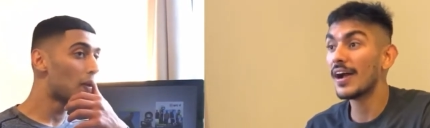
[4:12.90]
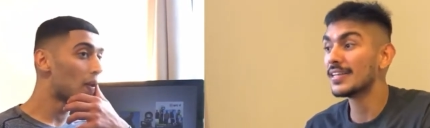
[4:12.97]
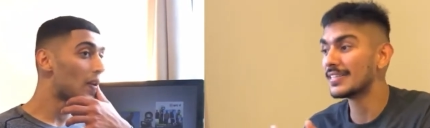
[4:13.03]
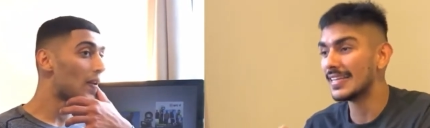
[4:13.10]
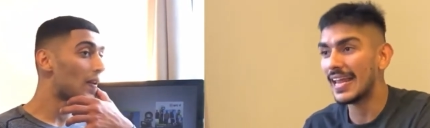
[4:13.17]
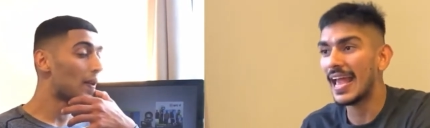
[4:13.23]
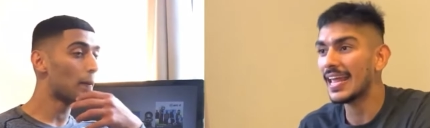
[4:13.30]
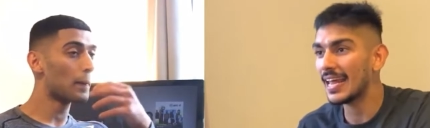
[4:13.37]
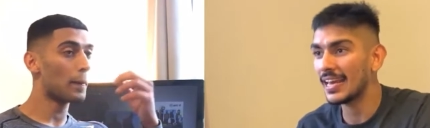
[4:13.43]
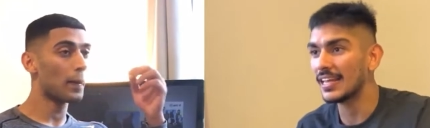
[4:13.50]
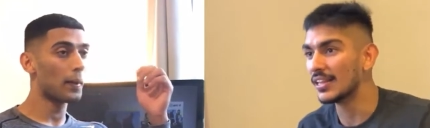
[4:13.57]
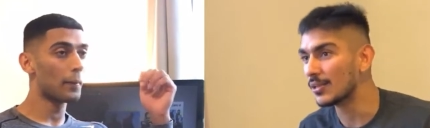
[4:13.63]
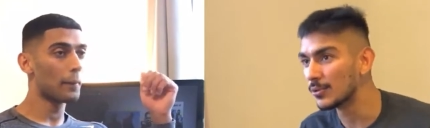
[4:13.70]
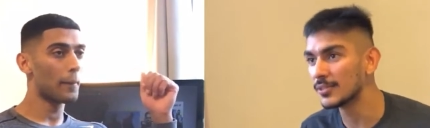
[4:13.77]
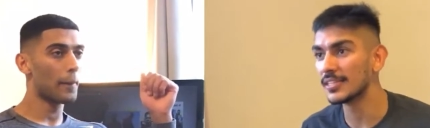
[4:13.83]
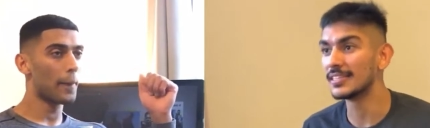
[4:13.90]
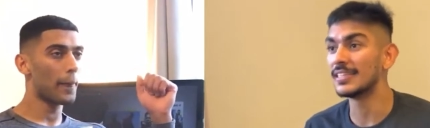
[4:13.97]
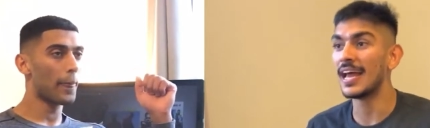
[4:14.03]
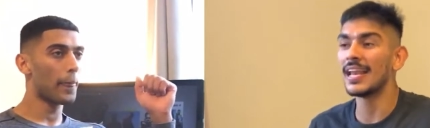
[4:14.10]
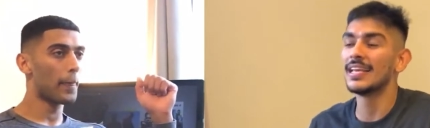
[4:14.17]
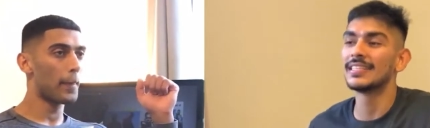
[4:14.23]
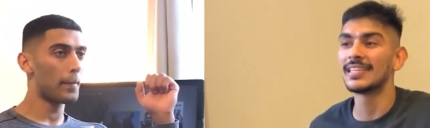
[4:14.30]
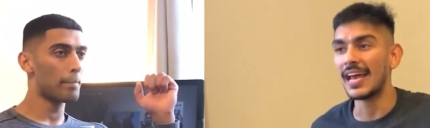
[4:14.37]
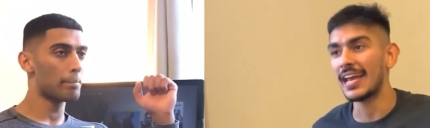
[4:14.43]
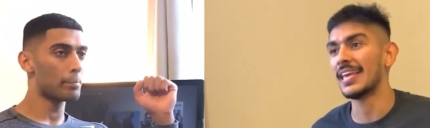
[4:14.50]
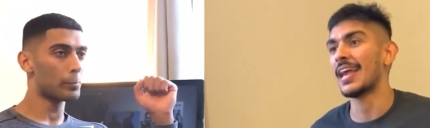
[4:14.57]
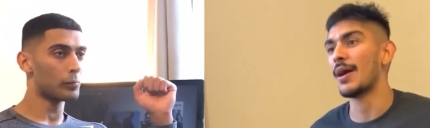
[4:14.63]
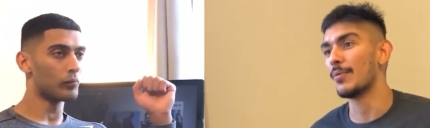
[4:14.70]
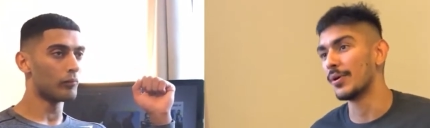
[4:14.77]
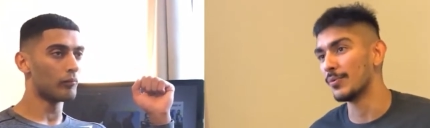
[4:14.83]
Speaker 1: Nate and he loses, then it's like,
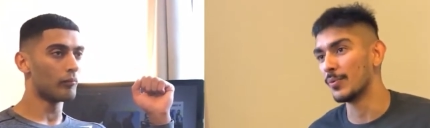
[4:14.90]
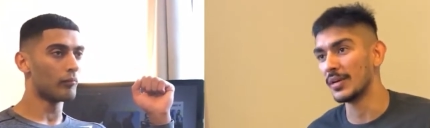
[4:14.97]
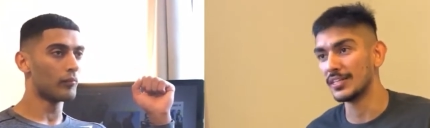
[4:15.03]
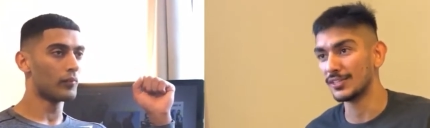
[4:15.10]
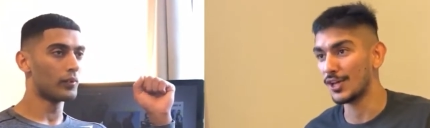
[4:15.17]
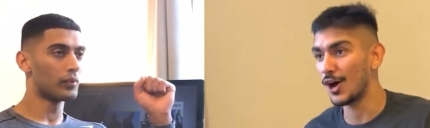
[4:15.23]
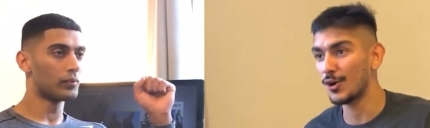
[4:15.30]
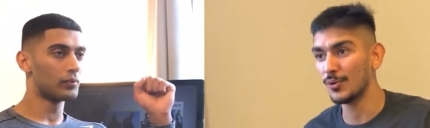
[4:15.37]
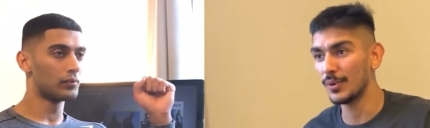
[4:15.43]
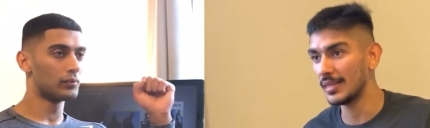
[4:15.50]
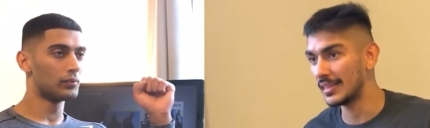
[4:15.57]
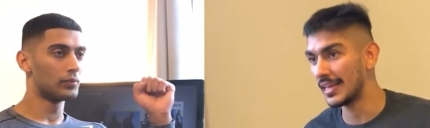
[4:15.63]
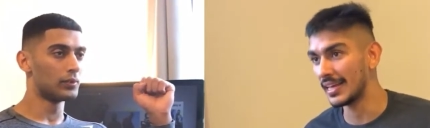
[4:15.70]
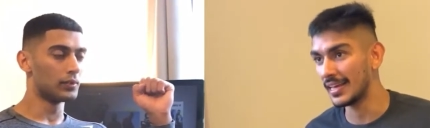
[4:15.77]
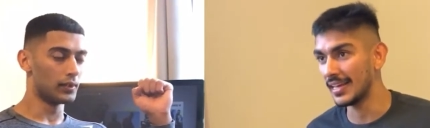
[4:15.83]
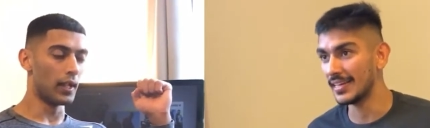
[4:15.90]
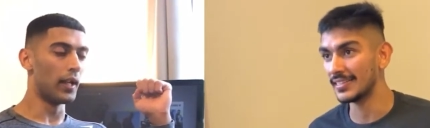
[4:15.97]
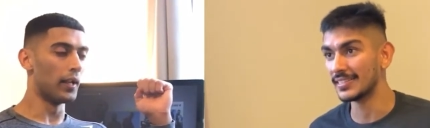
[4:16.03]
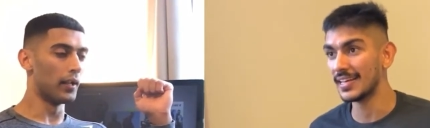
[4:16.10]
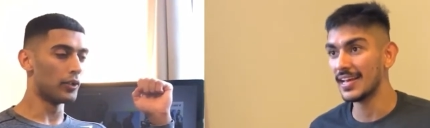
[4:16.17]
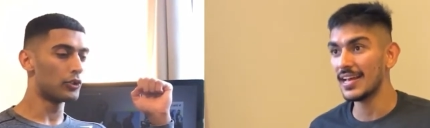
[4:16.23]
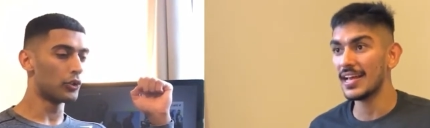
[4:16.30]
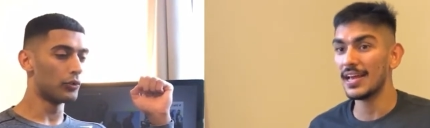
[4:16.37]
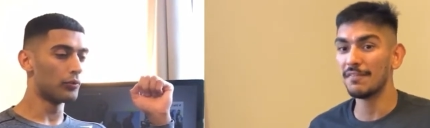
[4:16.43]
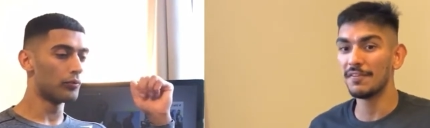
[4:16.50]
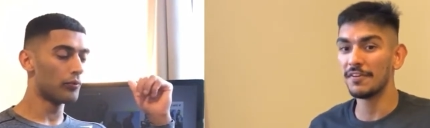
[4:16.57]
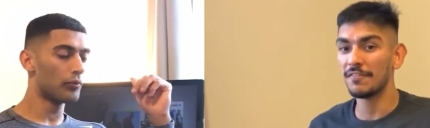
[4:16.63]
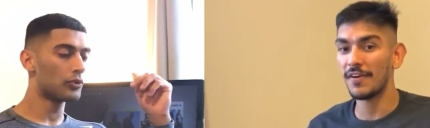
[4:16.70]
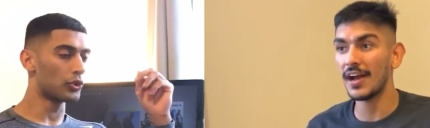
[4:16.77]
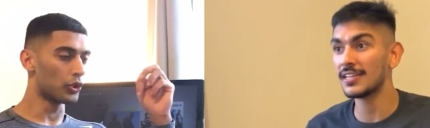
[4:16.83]
yeah, we, he's not who we think he yeah, is. Yeah, yeah, true. If he
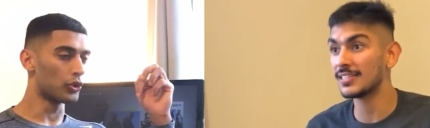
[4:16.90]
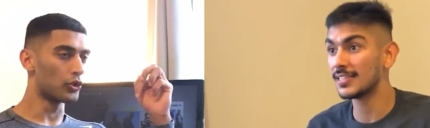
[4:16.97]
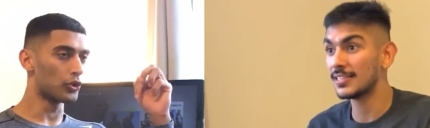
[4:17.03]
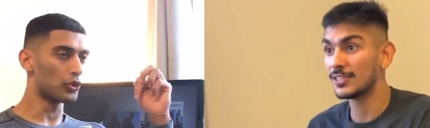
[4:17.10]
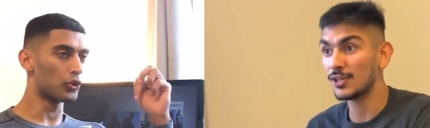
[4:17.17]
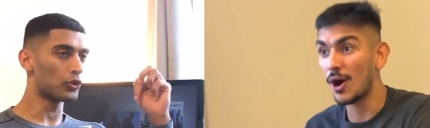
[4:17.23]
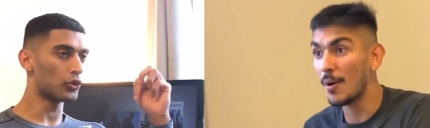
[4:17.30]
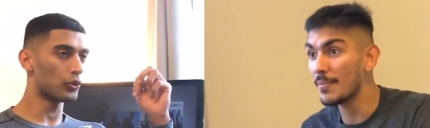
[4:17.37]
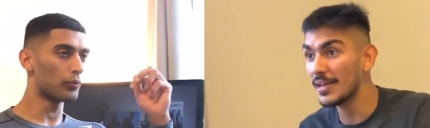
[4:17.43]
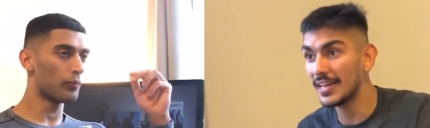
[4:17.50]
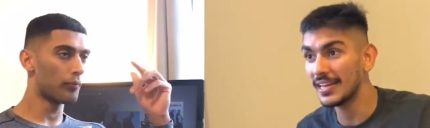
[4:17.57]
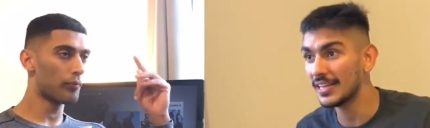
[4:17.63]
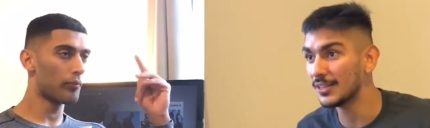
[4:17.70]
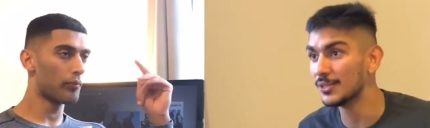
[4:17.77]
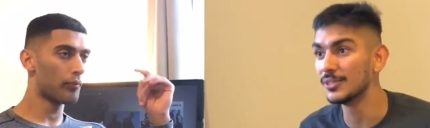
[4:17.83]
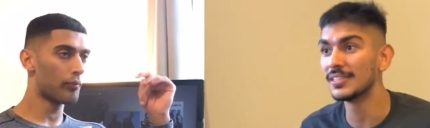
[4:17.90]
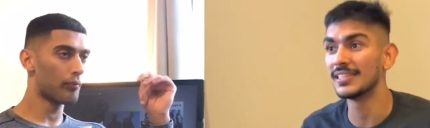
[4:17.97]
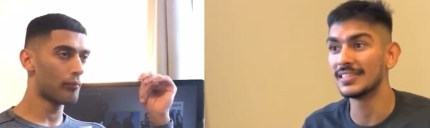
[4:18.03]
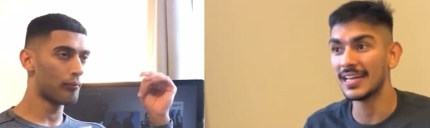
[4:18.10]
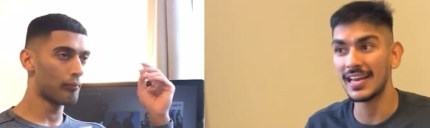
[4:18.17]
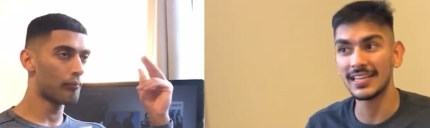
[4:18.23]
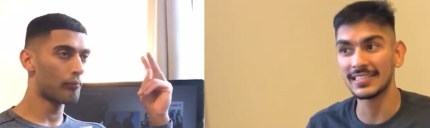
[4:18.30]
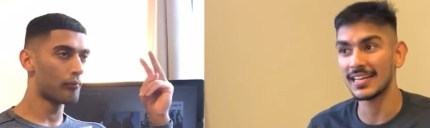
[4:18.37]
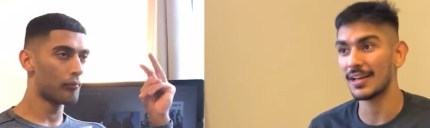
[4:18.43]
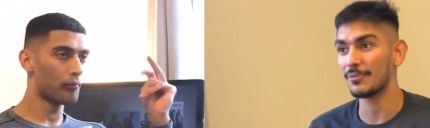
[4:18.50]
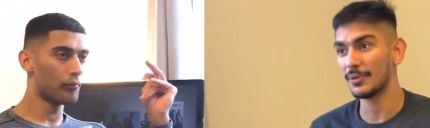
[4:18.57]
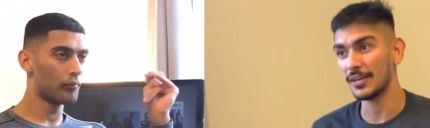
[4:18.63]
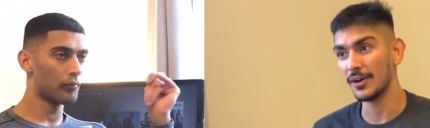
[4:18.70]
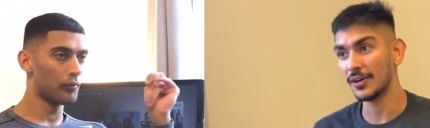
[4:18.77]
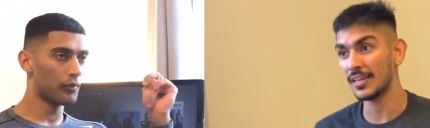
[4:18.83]
fights true, true, true, Tommy true. and he loses, then it's like, we
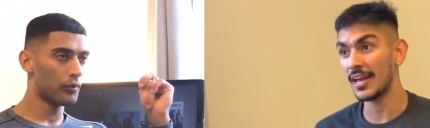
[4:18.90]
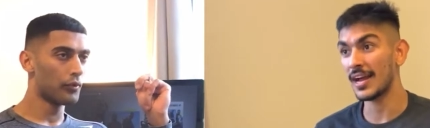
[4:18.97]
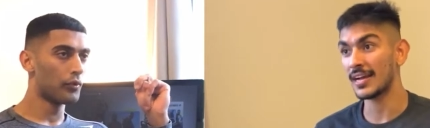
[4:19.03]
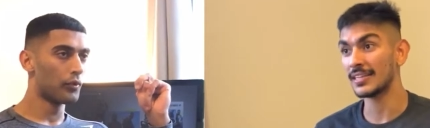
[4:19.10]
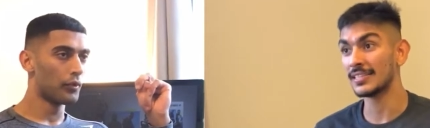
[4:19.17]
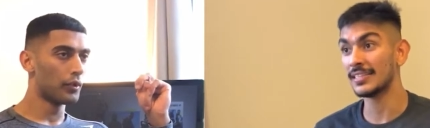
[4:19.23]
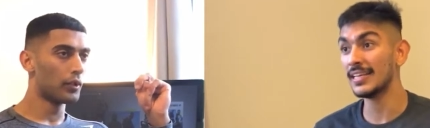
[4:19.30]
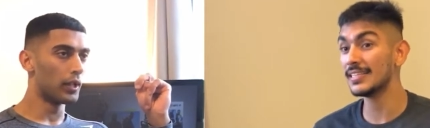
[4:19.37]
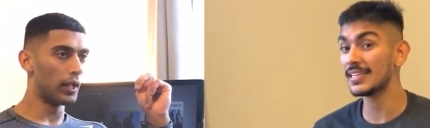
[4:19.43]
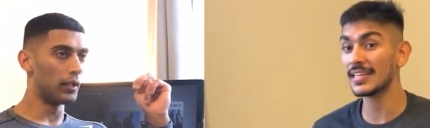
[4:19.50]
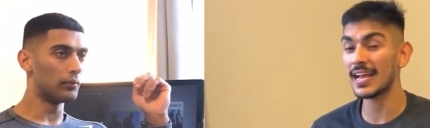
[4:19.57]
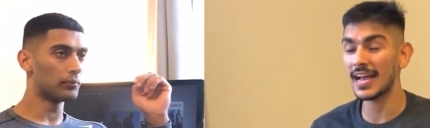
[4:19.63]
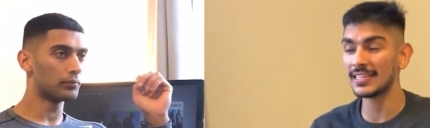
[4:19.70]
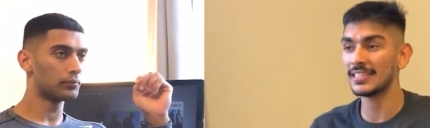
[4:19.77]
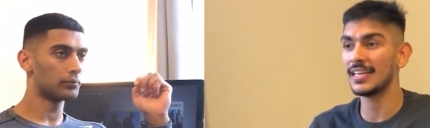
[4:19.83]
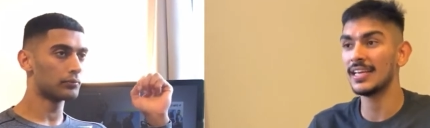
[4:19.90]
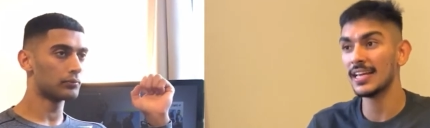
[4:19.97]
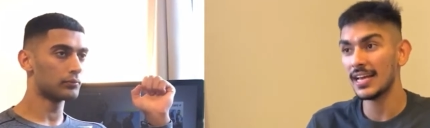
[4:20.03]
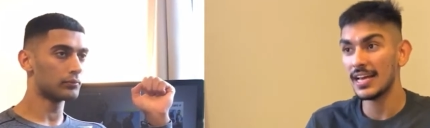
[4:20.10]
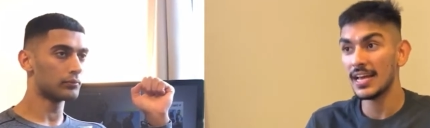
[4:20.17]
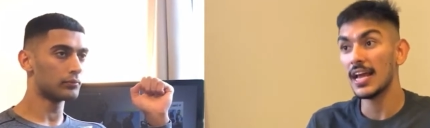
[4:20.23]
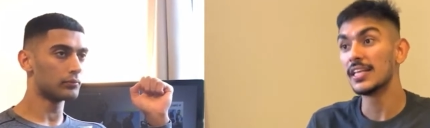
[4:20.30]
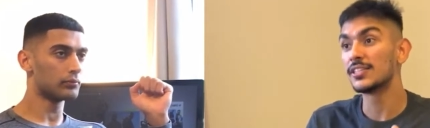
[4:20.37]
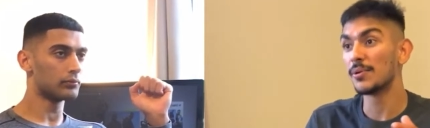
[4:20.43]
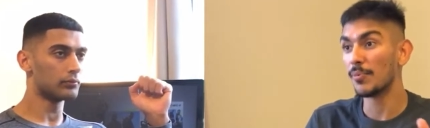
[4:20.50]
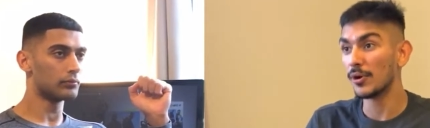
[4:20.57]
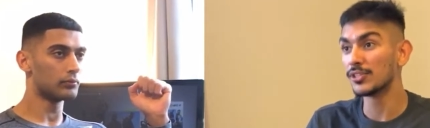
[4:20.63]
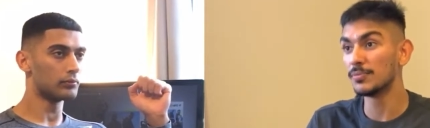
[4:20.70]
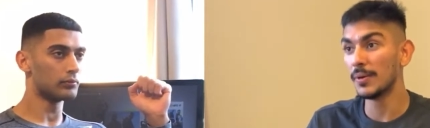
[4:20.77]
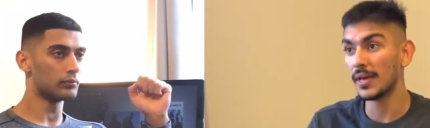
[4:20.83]
don't, yeah, because these yeah. are the guys he, it's
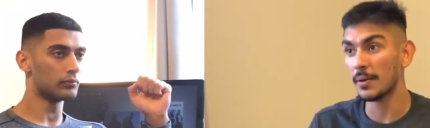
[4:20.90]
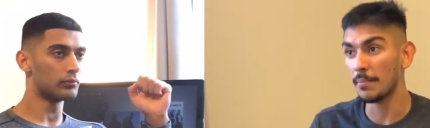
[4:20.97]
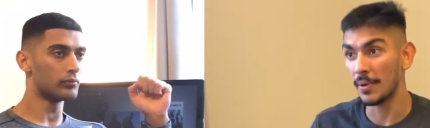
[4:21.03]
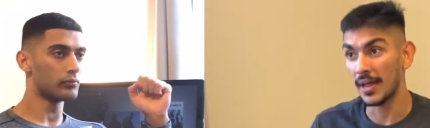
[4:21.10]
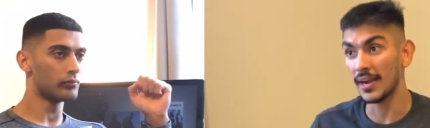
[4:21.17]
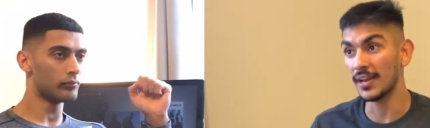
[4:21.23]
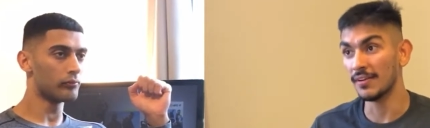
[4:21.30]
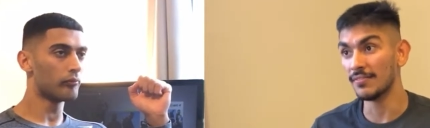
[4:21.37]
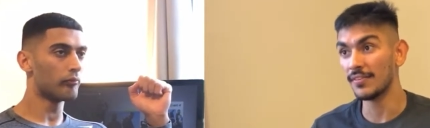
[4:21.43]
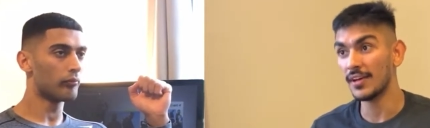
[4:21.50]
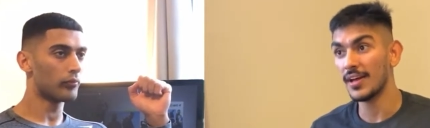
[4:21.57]
supposed to be competitive.